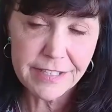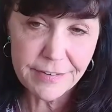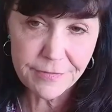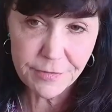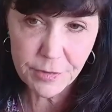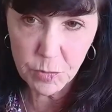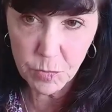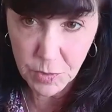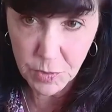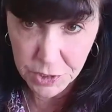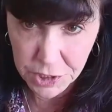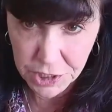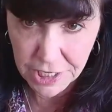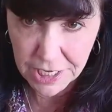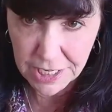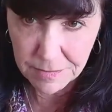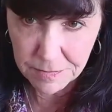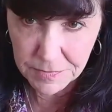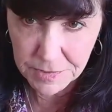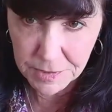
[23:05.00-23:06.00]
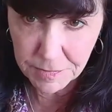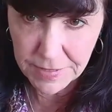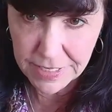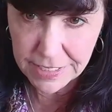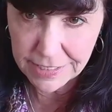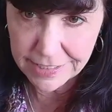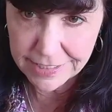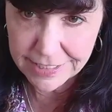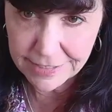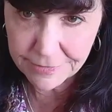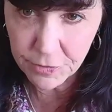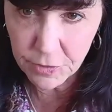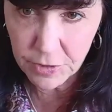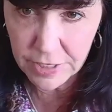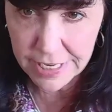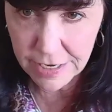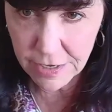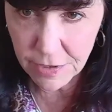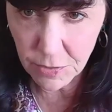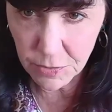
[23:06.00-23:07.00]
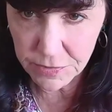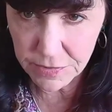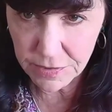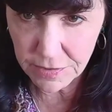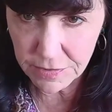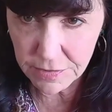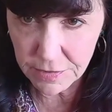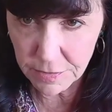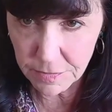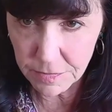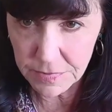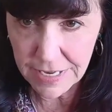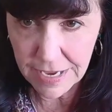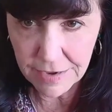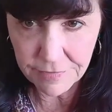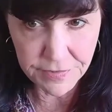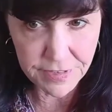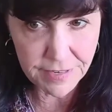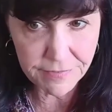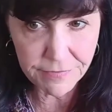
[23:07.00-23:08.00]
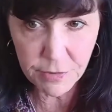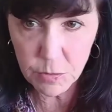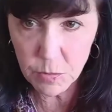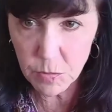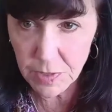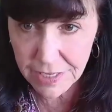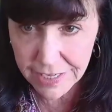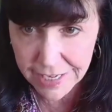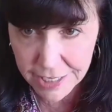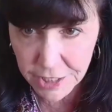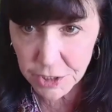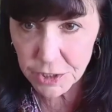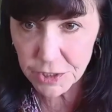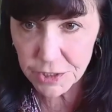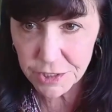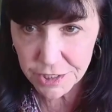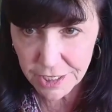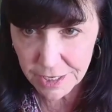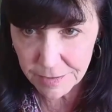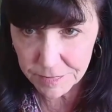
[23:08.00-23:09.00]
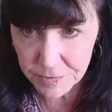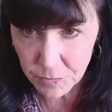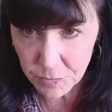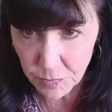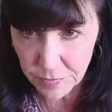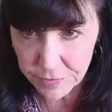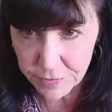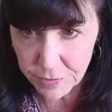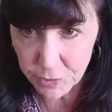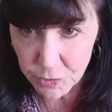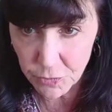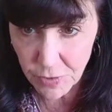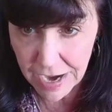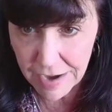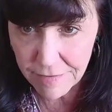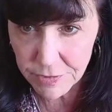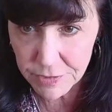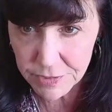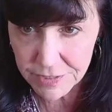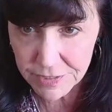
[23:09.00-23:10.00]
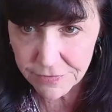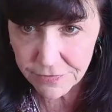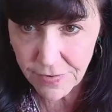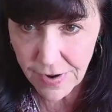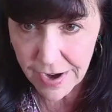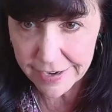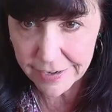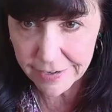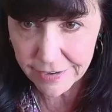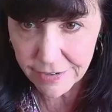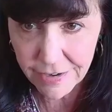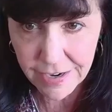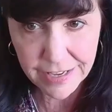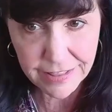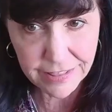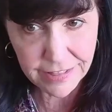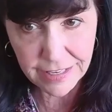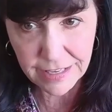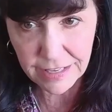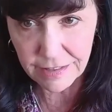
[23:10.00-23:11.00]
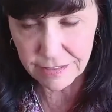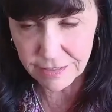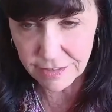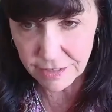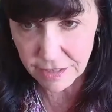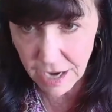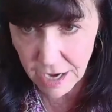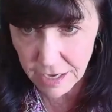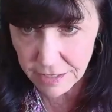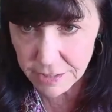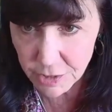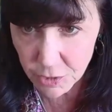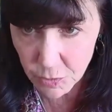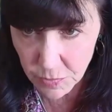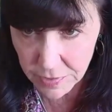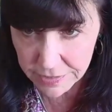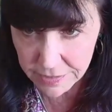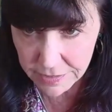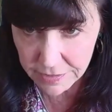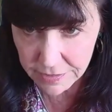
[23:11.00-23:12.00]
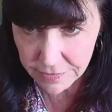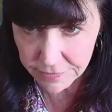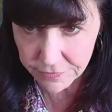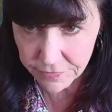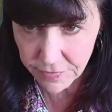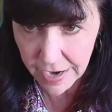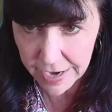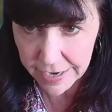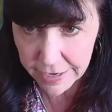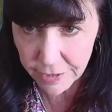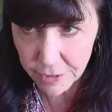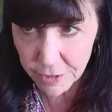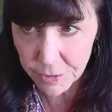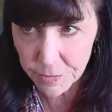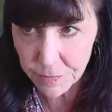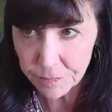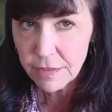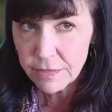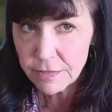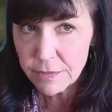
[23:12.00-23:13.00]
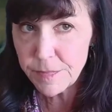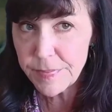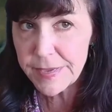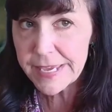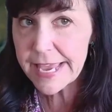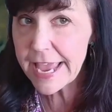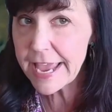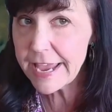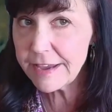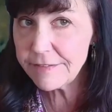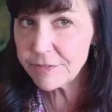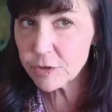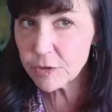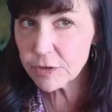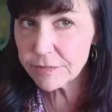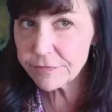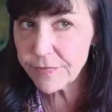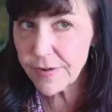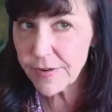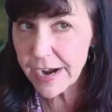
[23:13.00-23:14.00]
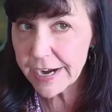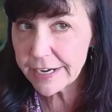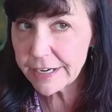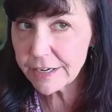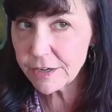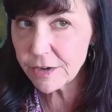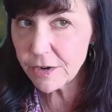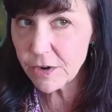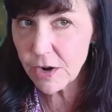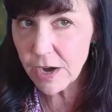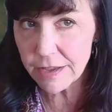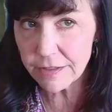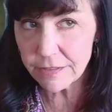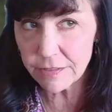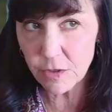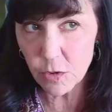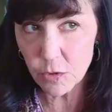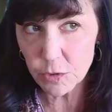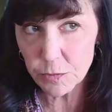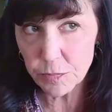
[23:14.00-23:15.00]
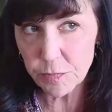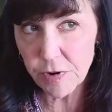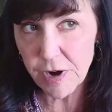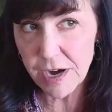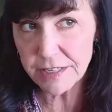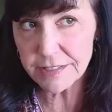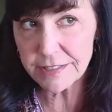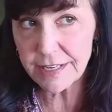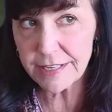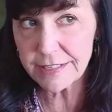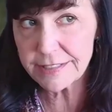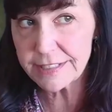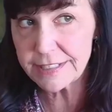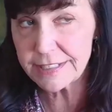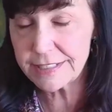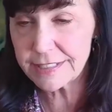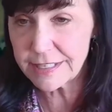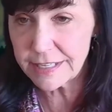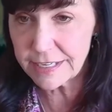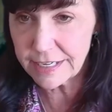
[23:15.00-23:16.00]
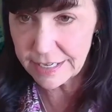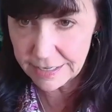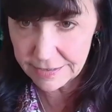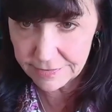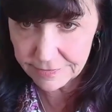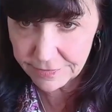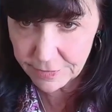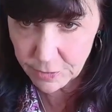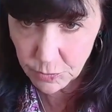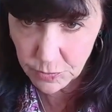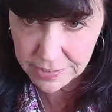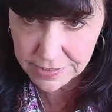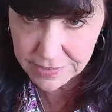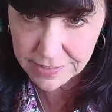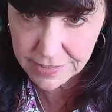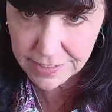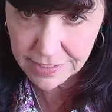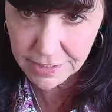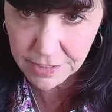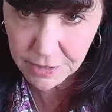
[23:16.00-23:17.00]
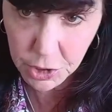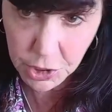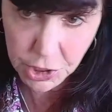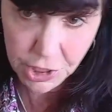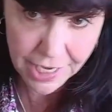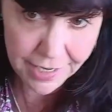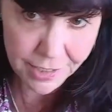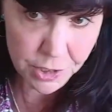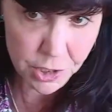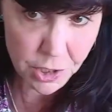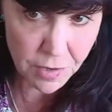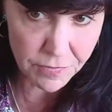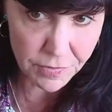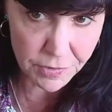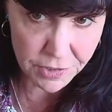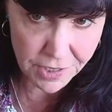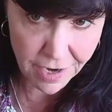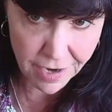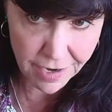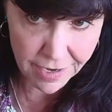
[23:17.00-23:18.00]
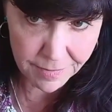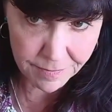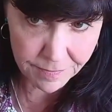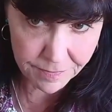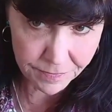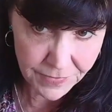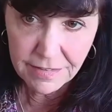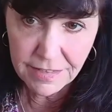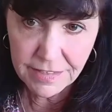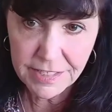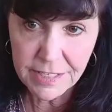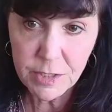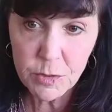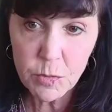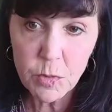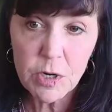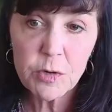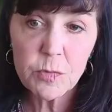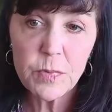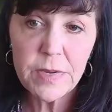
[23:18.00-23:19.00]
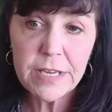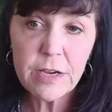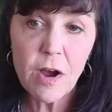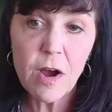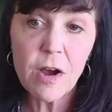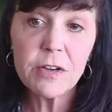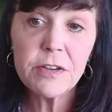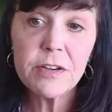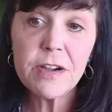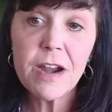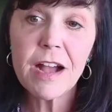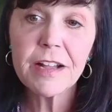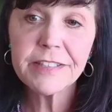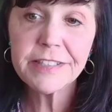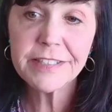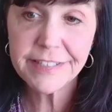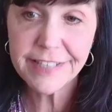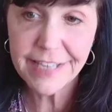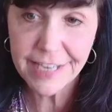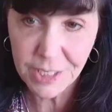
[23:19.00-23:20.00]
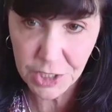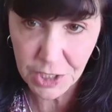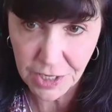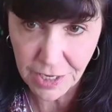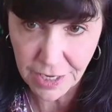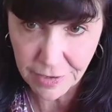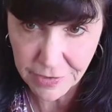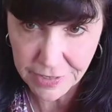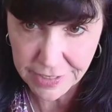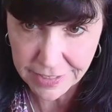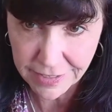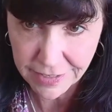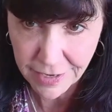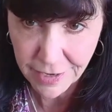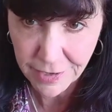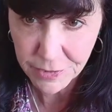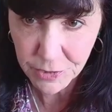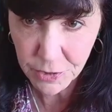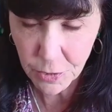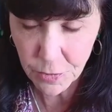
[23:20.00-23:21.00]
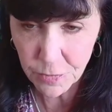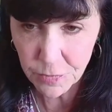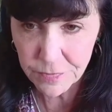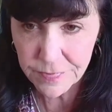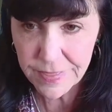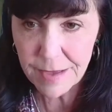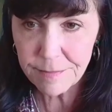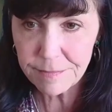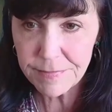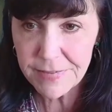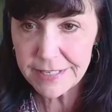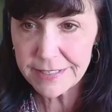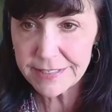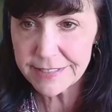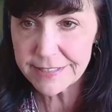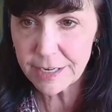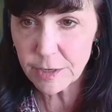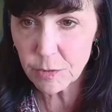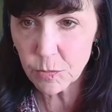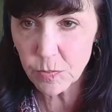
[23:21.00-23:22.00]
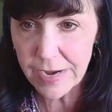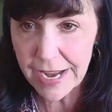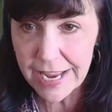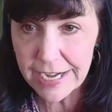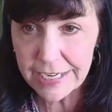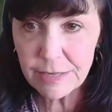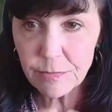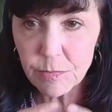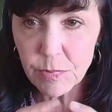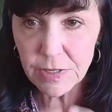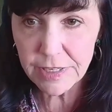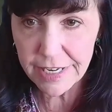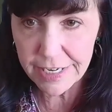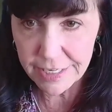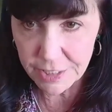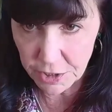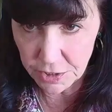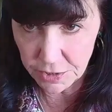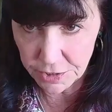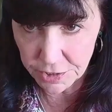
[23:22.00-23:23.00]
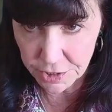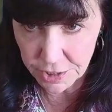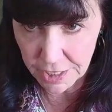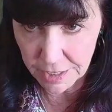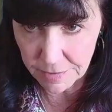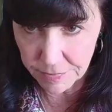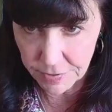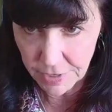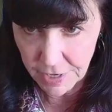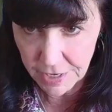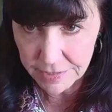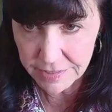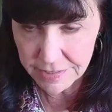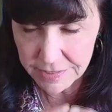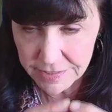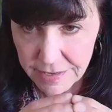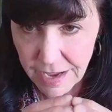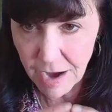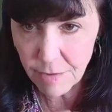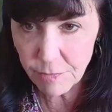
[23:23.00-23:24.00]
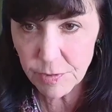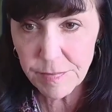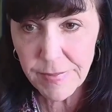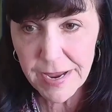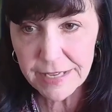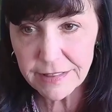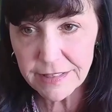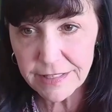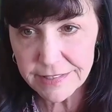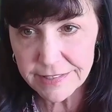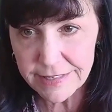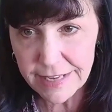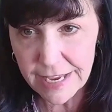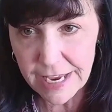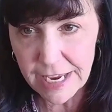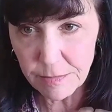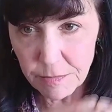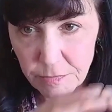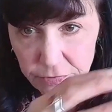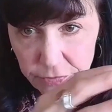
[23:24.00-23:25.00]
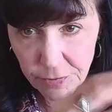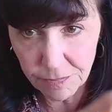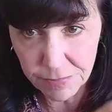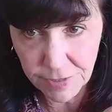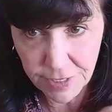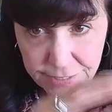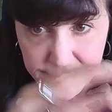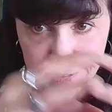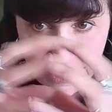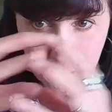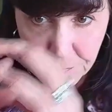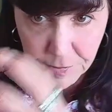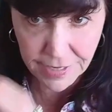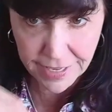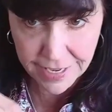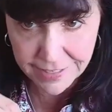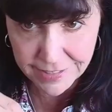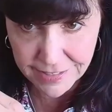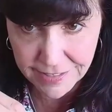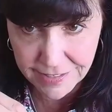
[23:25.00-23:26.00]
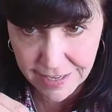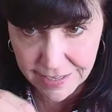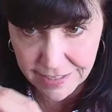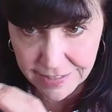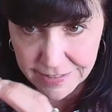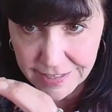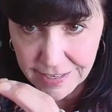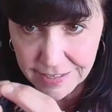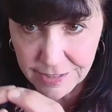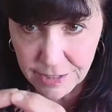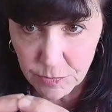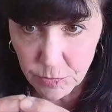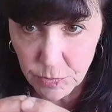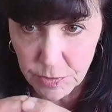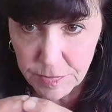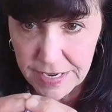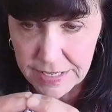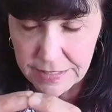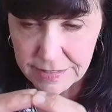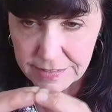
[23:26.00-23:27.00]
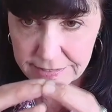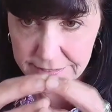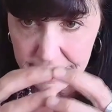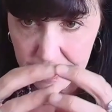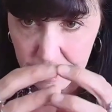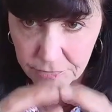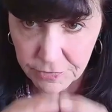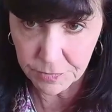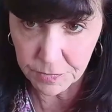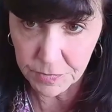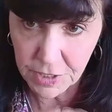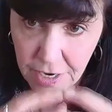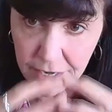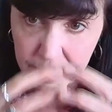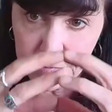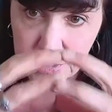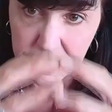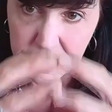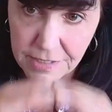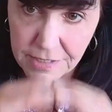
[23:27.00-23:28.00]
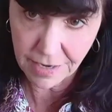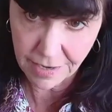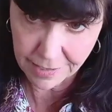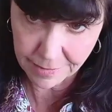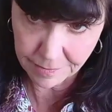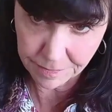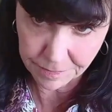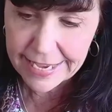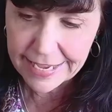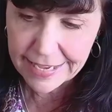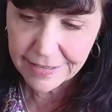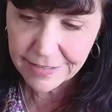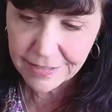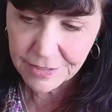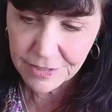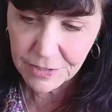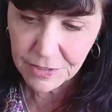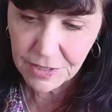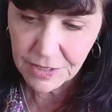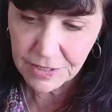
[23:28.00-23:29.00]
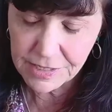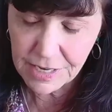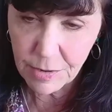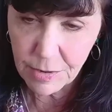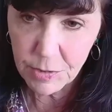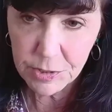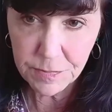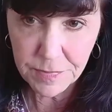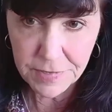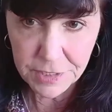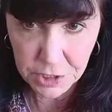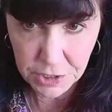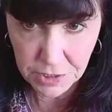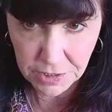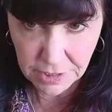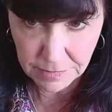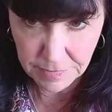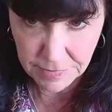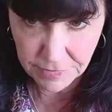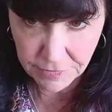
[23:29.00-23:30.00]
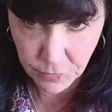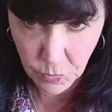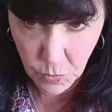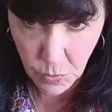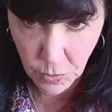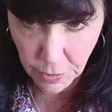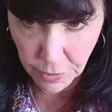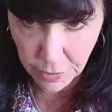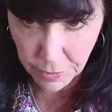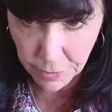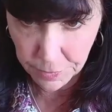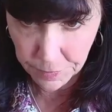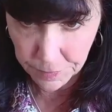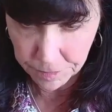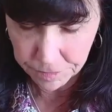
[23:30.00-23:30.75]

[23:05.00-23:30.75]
different regimes, meaning different ecosystems have different relationships with the drivers of fire and the consequences of fire. The behavior of fire and those processes that influence it change over time. This is a word we call non-stationary. So that means that any relationship does not remain the same from place to place, and it doesn't remain the same from time to time. And as I was mentioning before,